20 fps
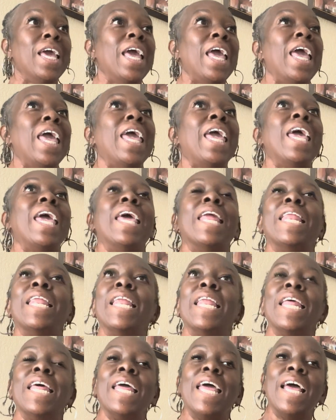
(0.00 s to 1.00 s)
And
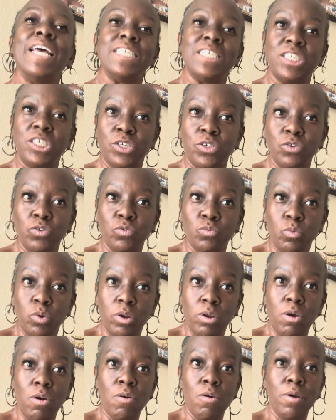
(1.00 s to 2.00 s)
as years went
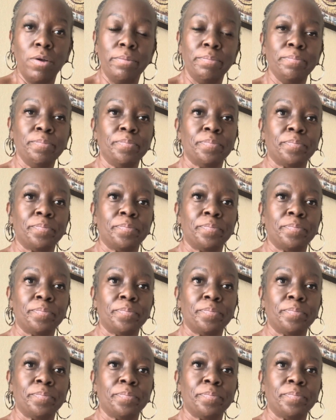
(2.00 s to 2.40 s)
on,